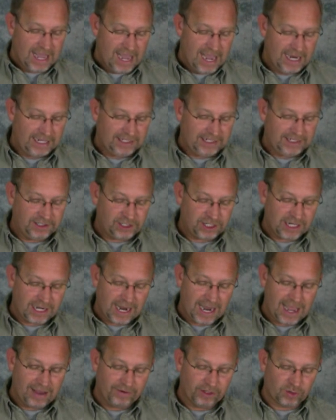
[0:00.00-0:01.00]
Hey,
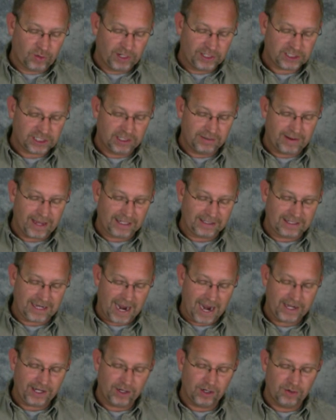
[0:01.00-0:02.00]
DG, I have a question about
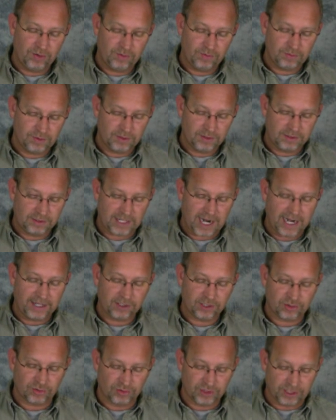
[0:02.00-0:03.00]

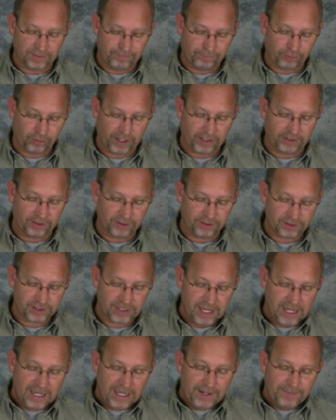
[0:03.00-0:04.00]
dinosaurs and predators.